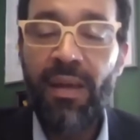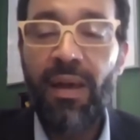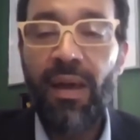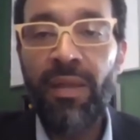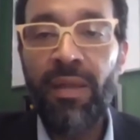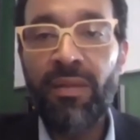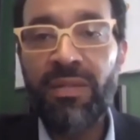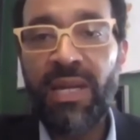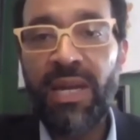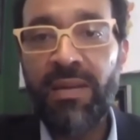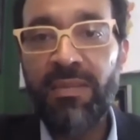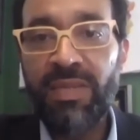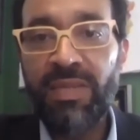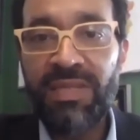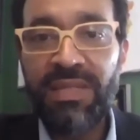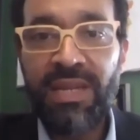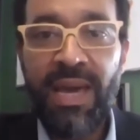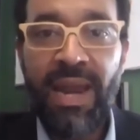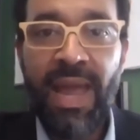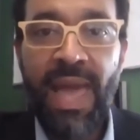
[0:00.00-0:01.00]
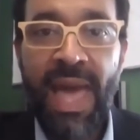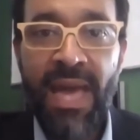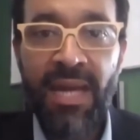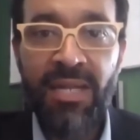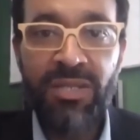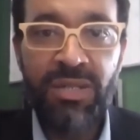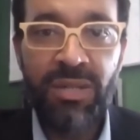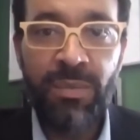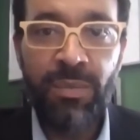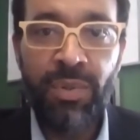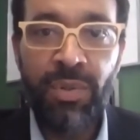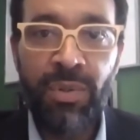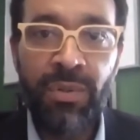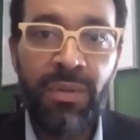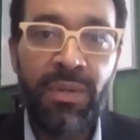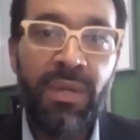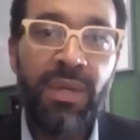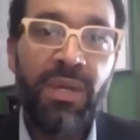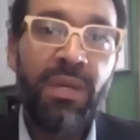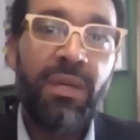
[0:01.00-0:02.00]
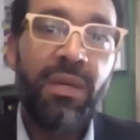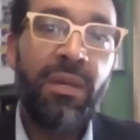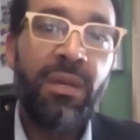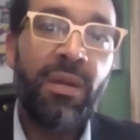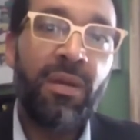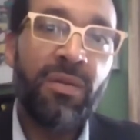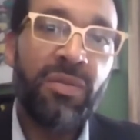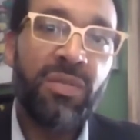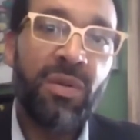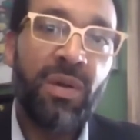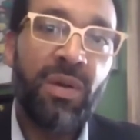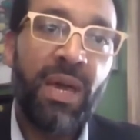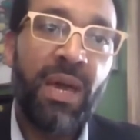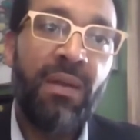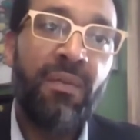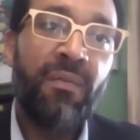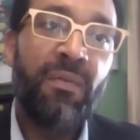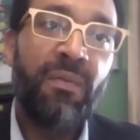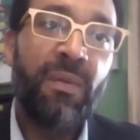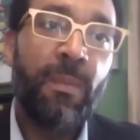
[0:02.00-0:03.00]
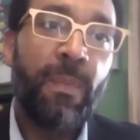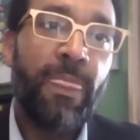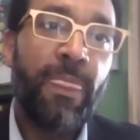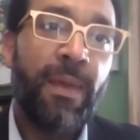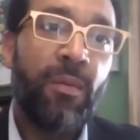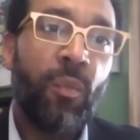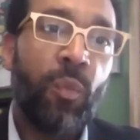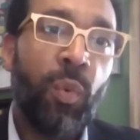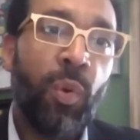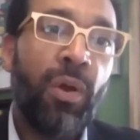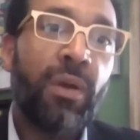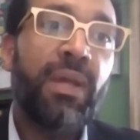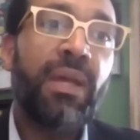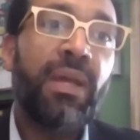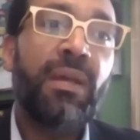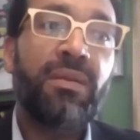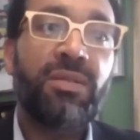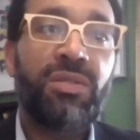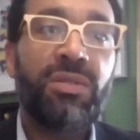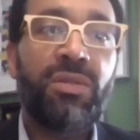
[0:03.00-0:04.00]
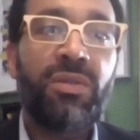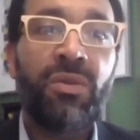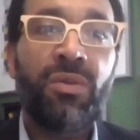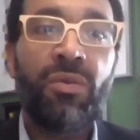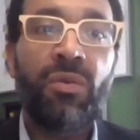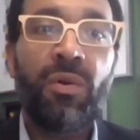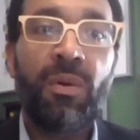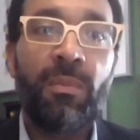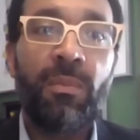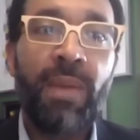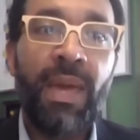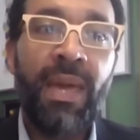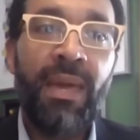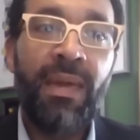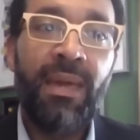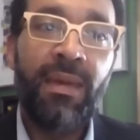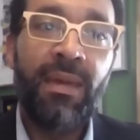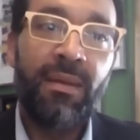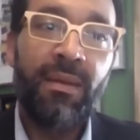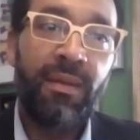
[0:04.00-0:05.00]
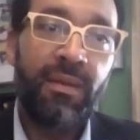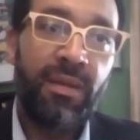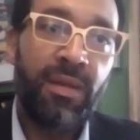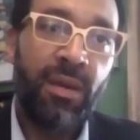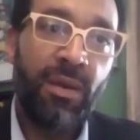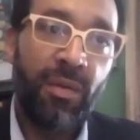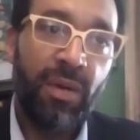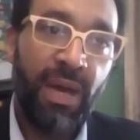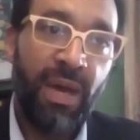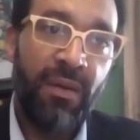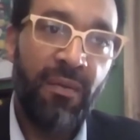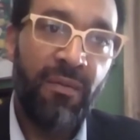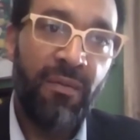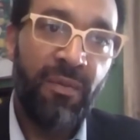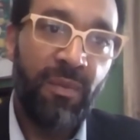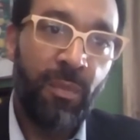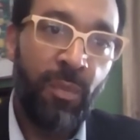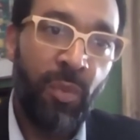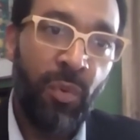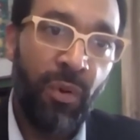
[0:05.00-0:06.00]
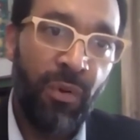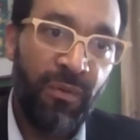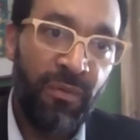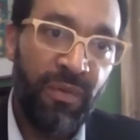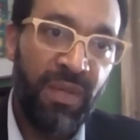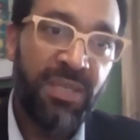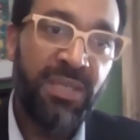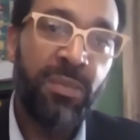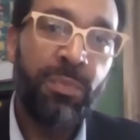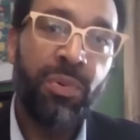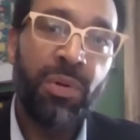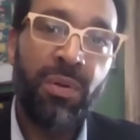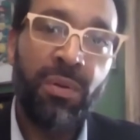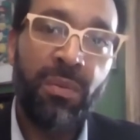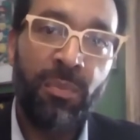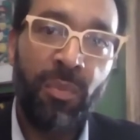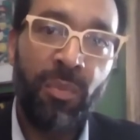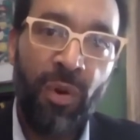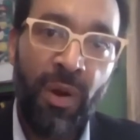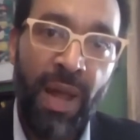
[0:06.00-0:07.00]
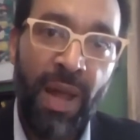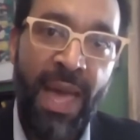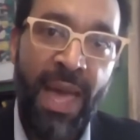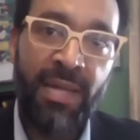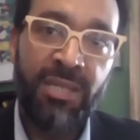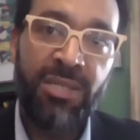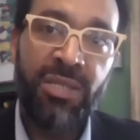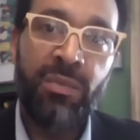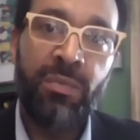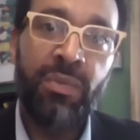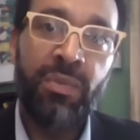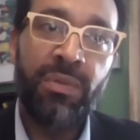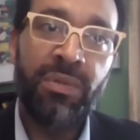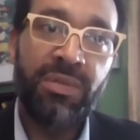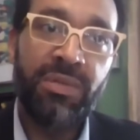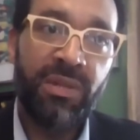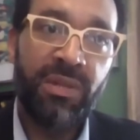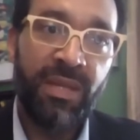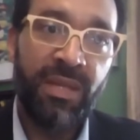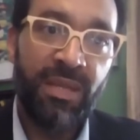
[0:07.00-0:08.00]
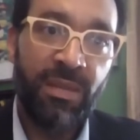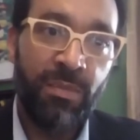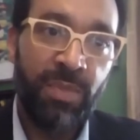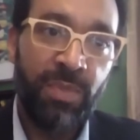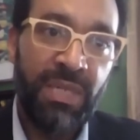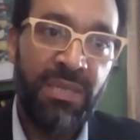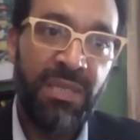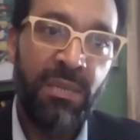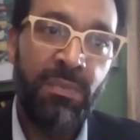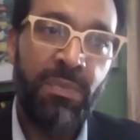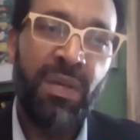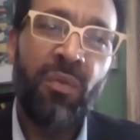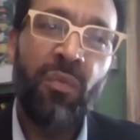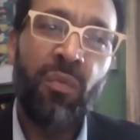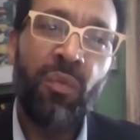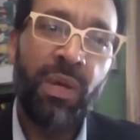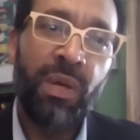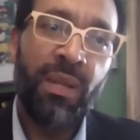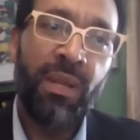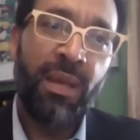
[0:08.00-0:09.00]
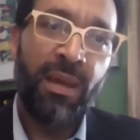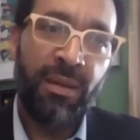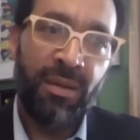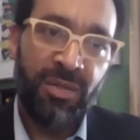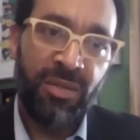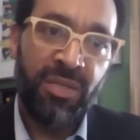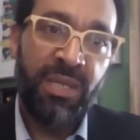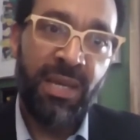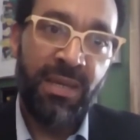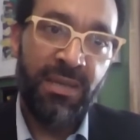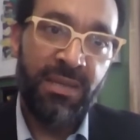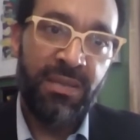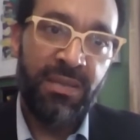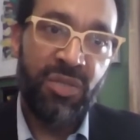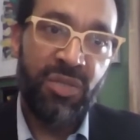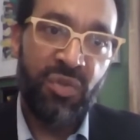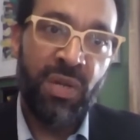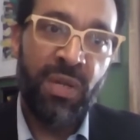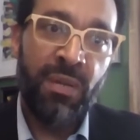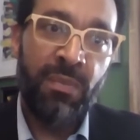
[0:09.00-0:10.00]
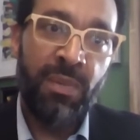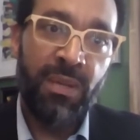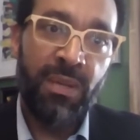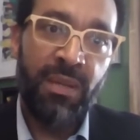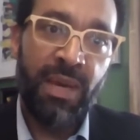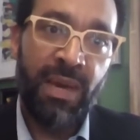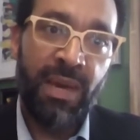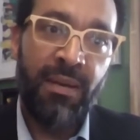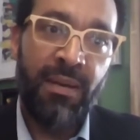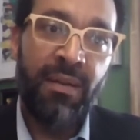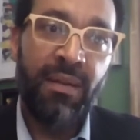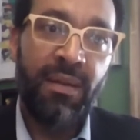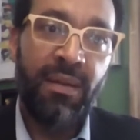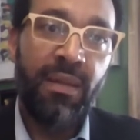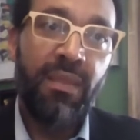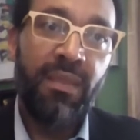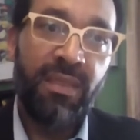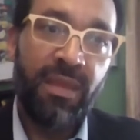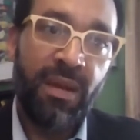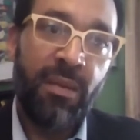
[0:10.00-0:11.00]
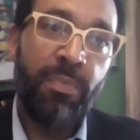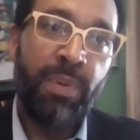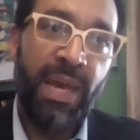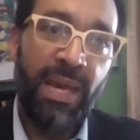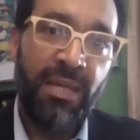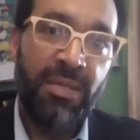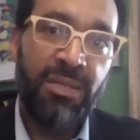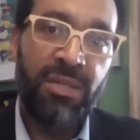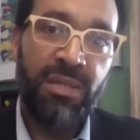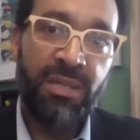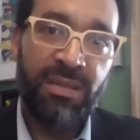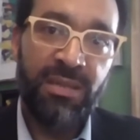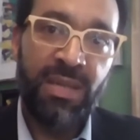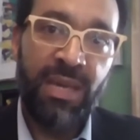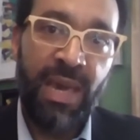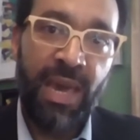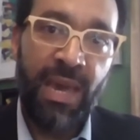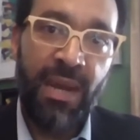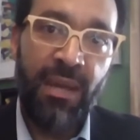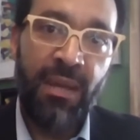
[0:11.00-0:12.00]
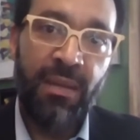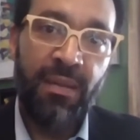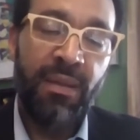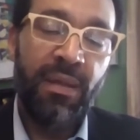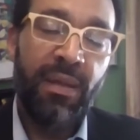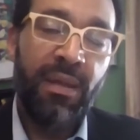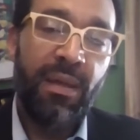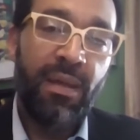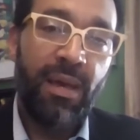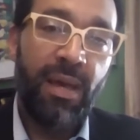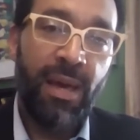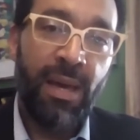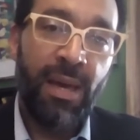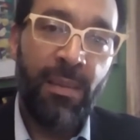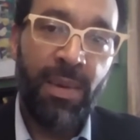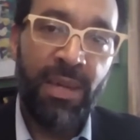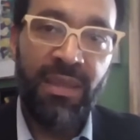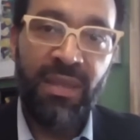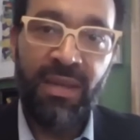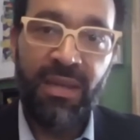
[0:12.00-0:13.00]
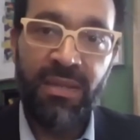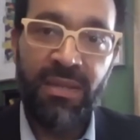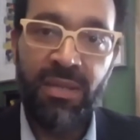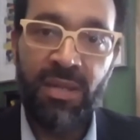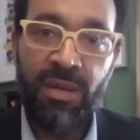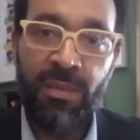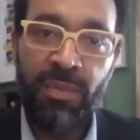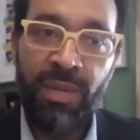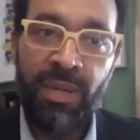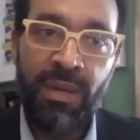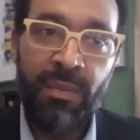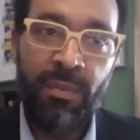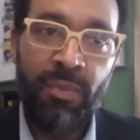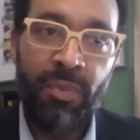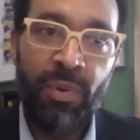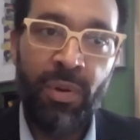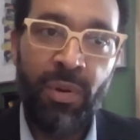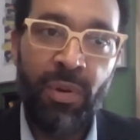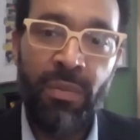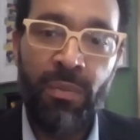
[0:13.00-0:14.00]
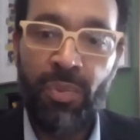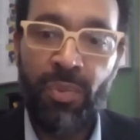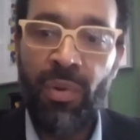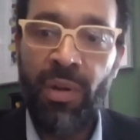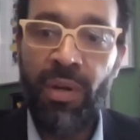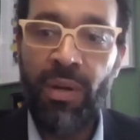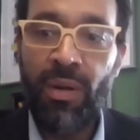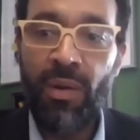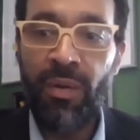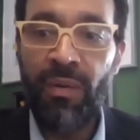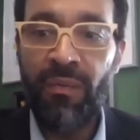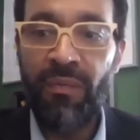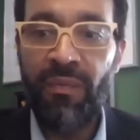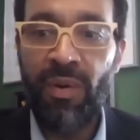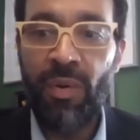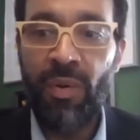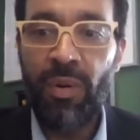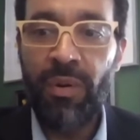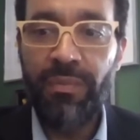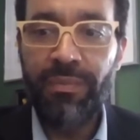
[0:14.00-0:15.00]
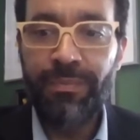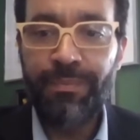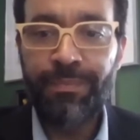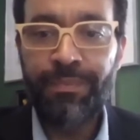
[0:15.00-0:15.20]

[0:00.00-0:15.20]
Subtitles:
Other times it's not actionable, so kind of working to make it, kind of more visible, more actionable, so that the PCP really understands the treatment that their patient is getting, I think is going to be an important point going forward.